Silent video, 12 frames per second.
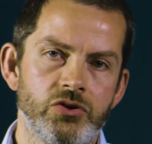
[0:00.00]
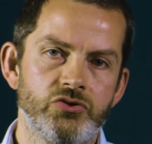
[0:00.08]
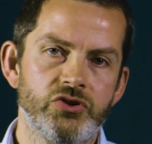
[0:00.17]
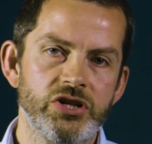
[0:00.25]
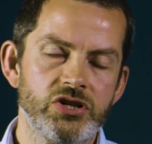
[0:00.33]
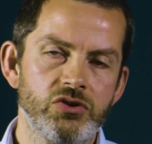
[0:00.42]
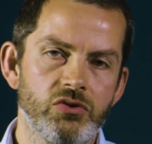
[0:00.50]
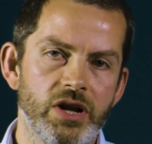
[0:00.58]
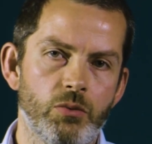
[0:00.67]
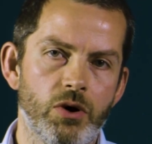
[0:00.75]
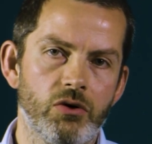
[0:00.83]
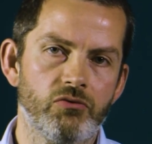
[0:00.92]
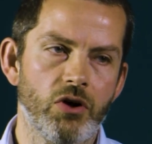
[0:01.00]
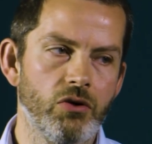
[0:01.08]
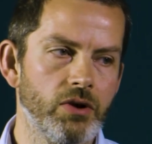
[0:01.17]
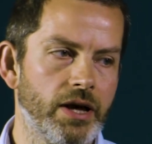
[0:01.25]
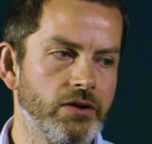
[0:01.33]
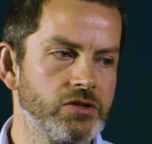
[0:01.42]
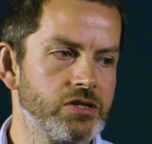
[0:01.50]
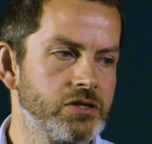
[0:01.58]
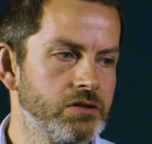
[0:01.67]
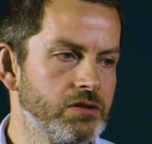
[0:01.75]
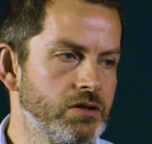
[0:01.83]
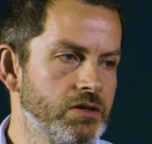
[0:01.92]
Traditional network rollouts,